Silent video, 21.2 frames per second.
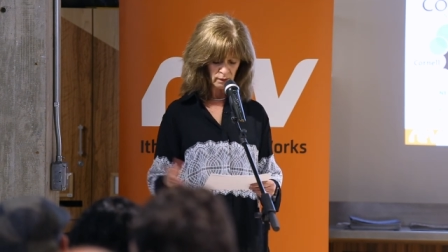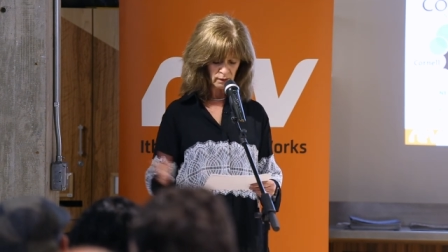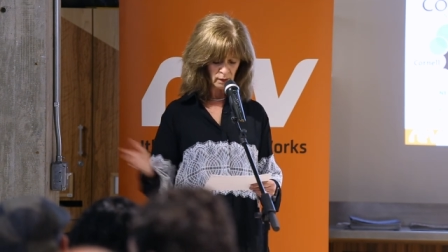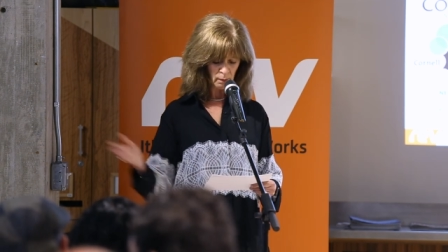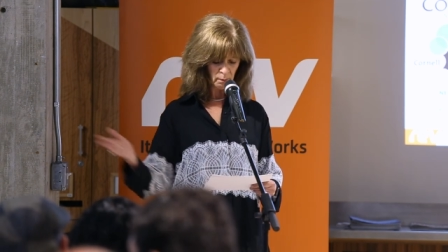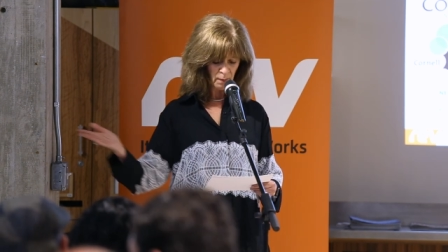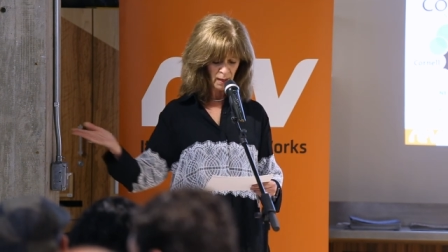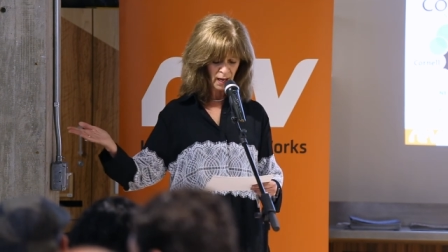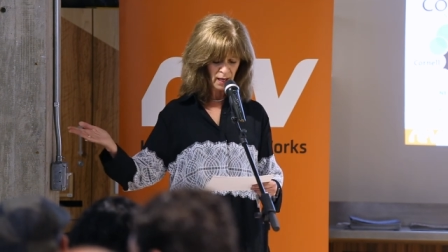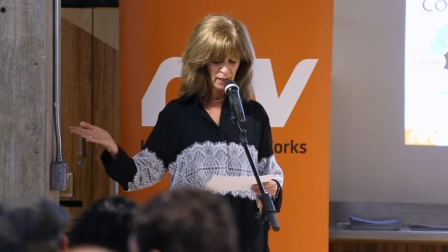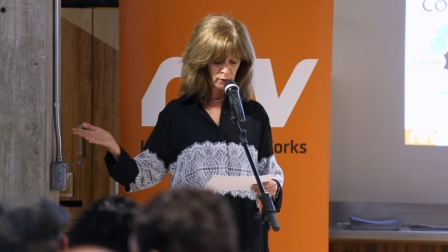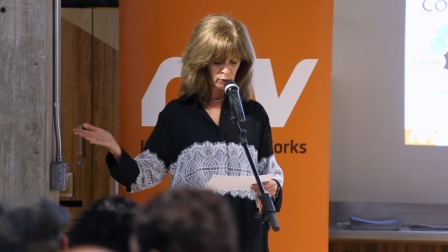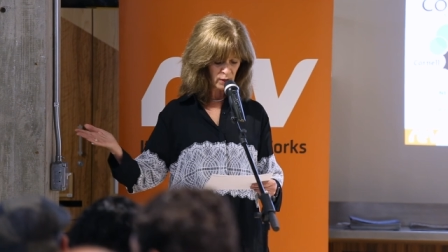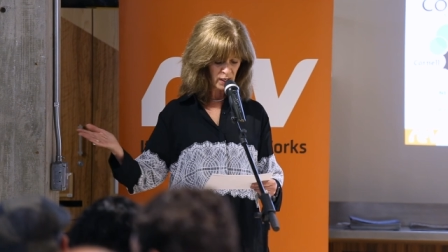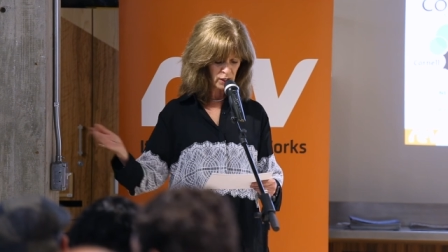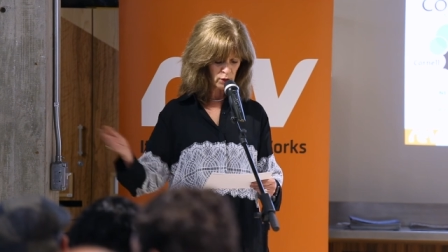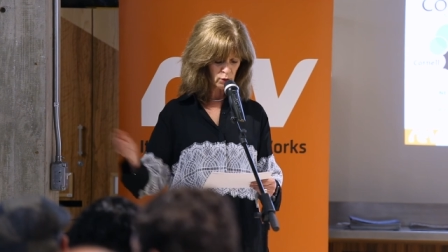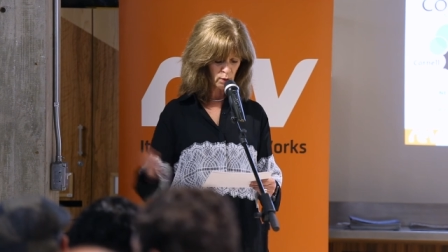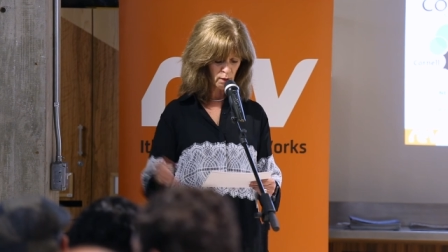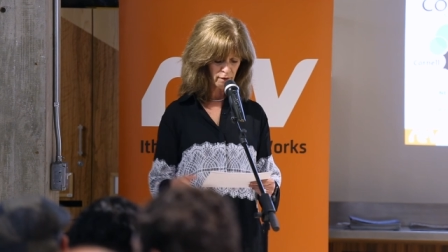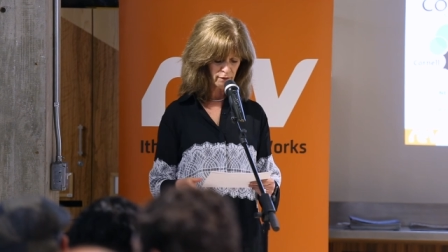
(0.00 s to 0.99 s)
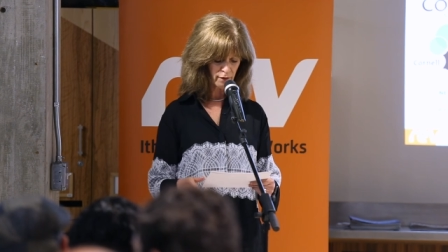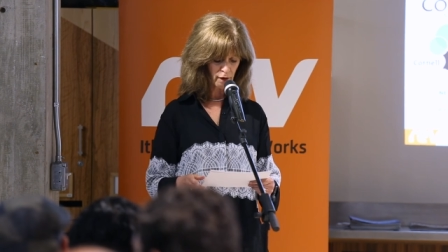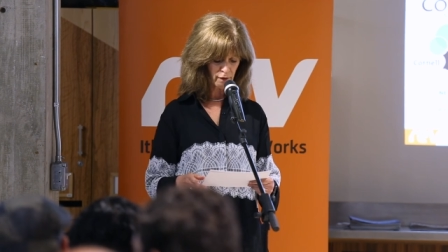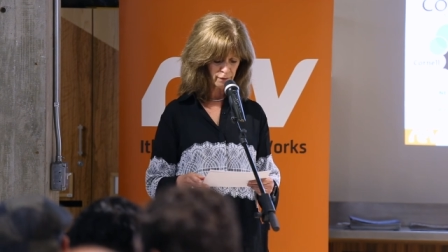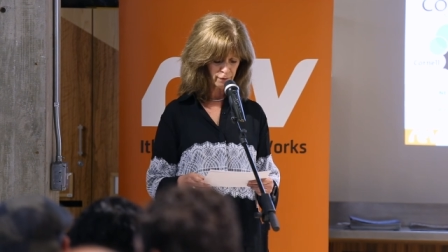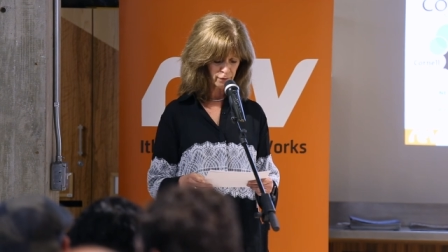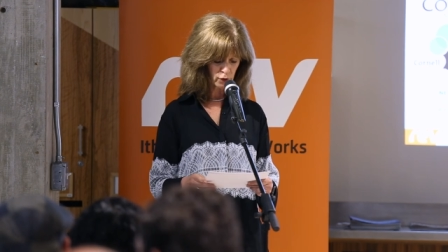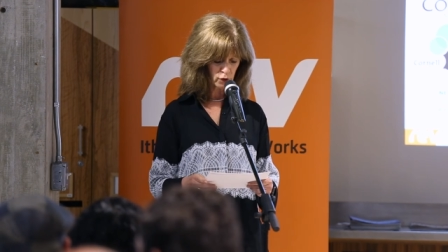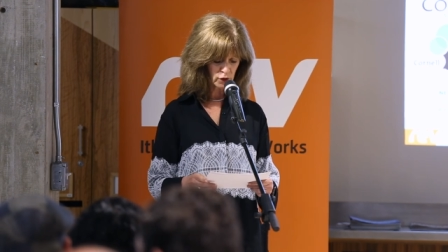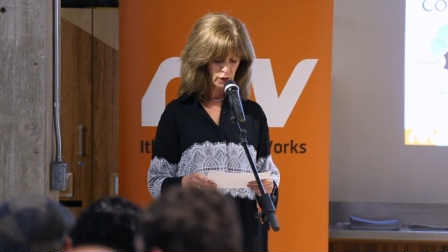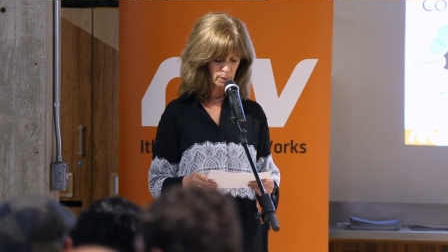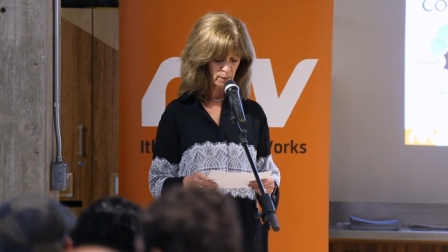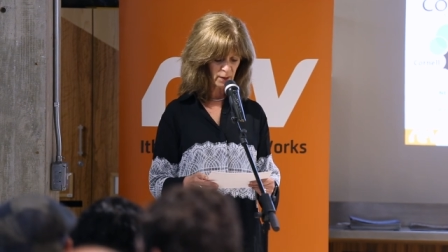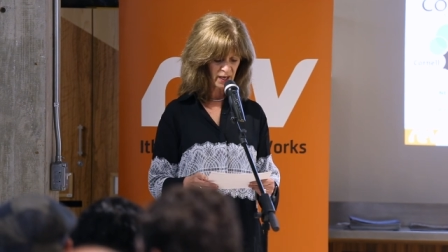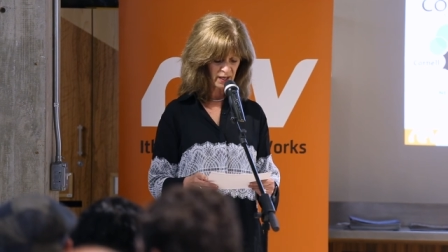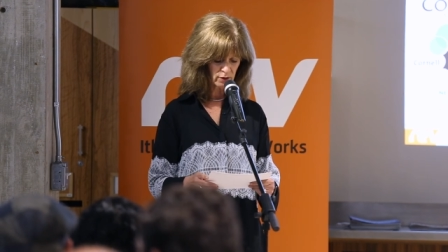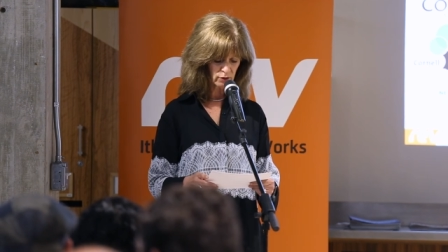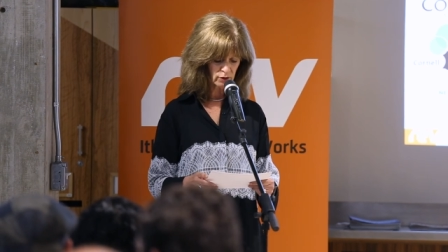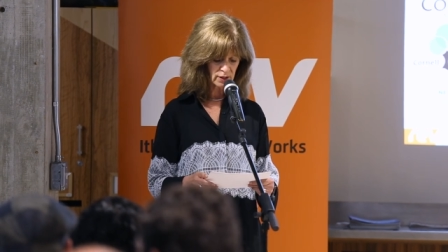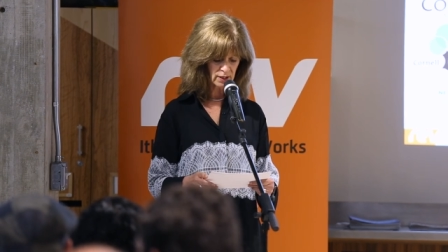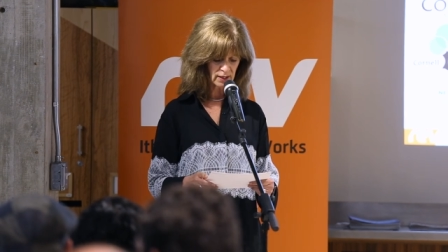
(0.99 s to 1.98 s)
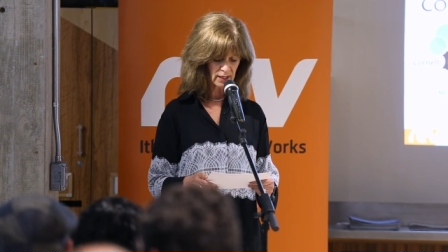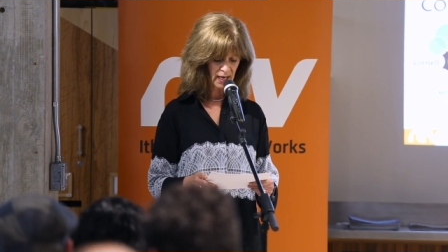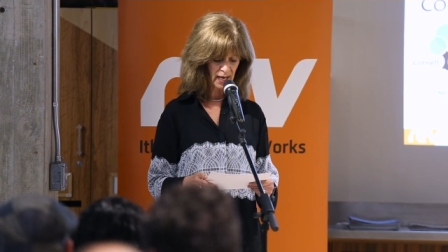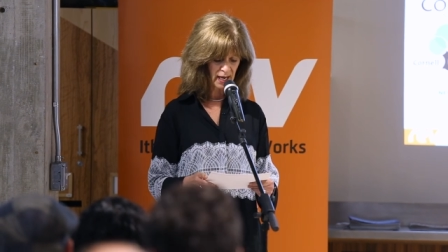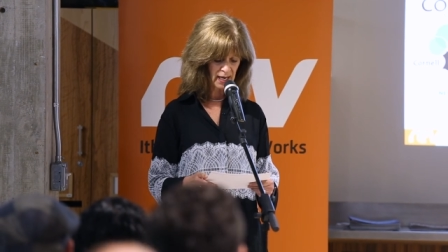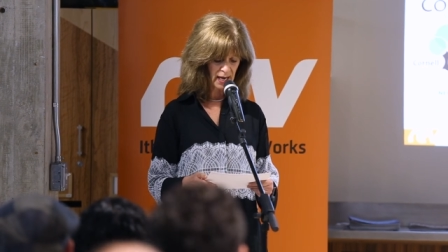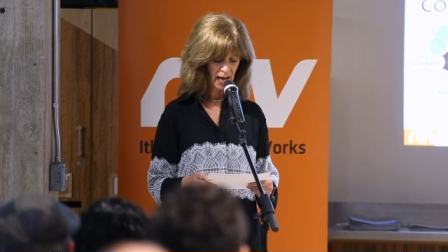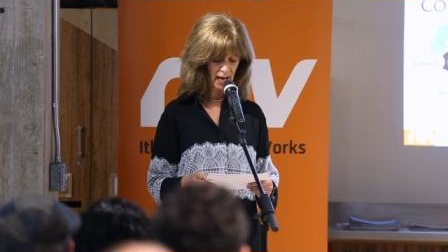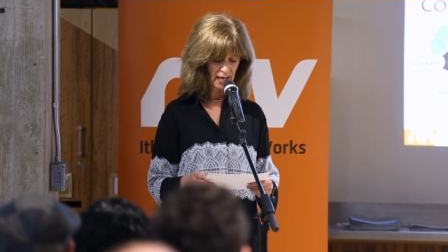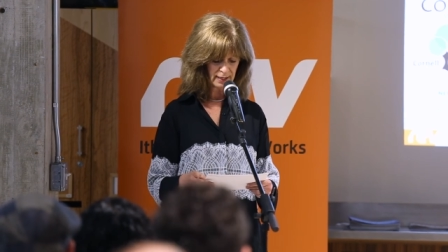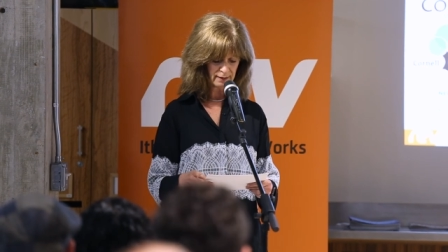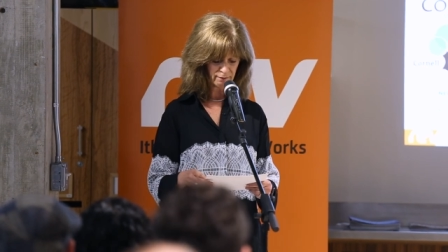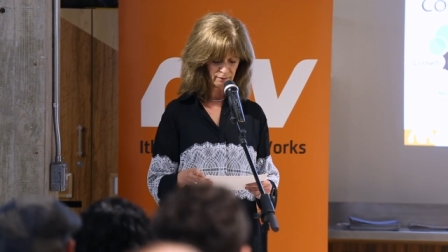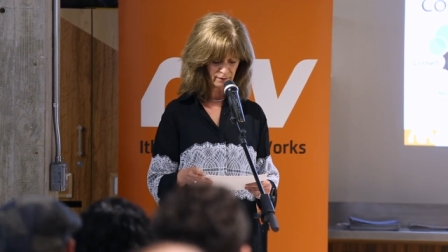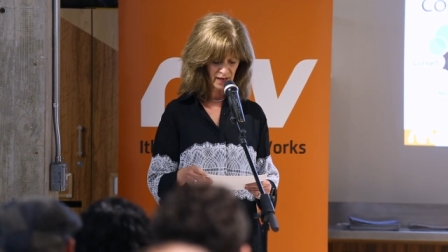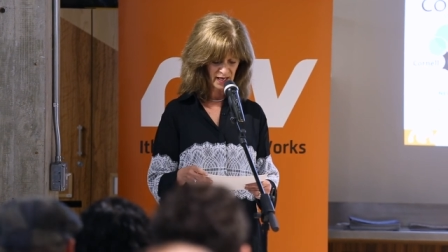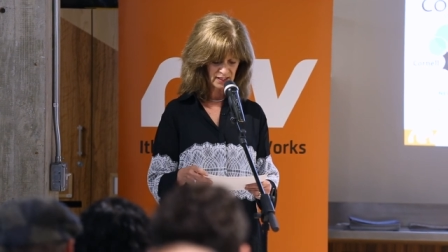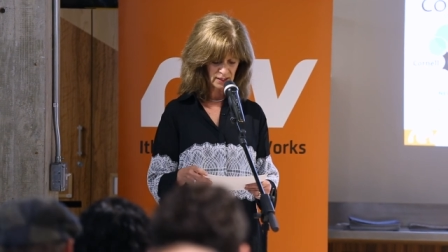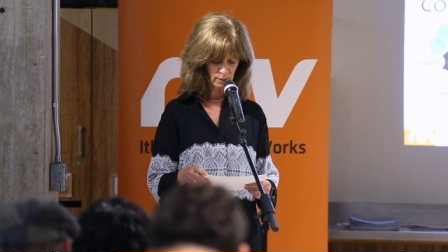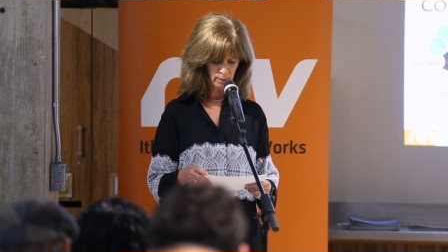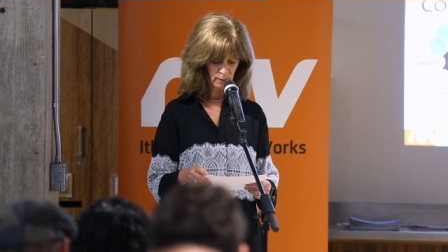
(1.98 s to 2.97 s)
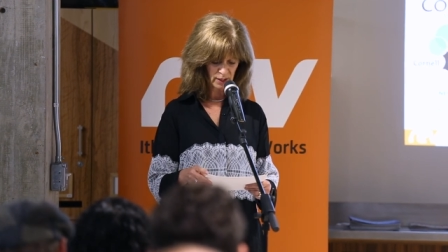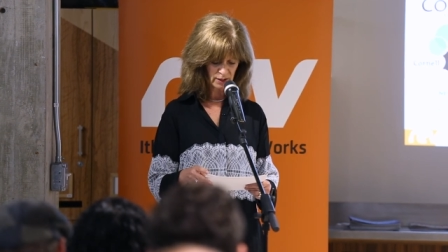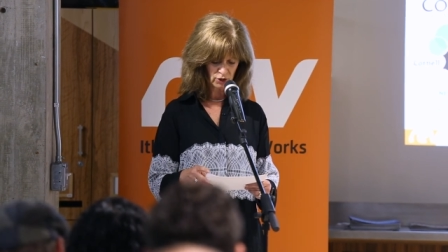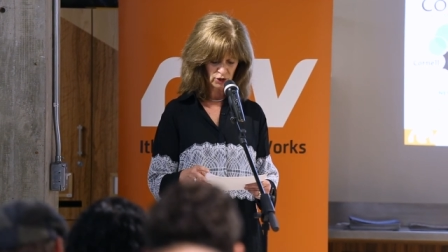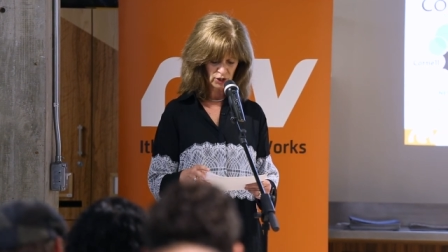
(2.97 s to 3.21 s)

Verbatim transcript: the moderator of our first panel today on investment.